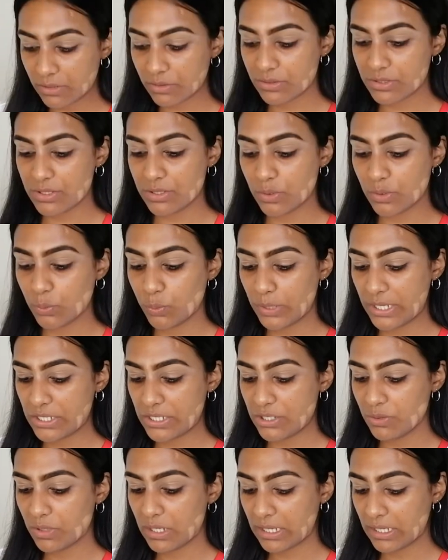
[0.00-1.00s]
And also
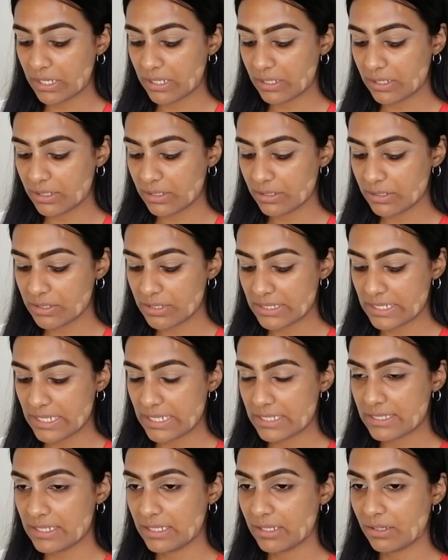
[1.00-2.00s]
when you are
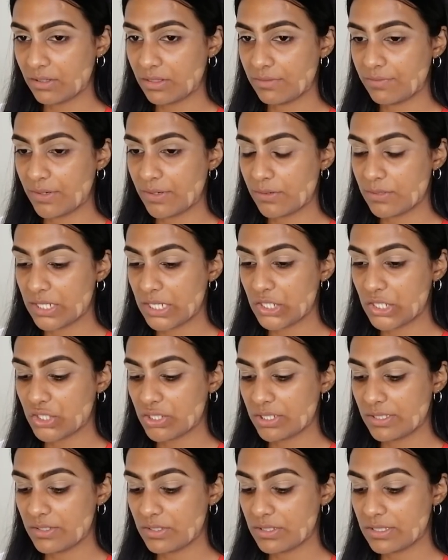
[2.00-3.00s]
testing out the
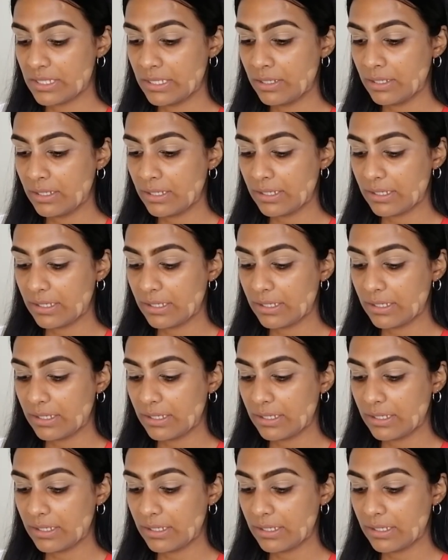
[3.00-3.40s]
foundations,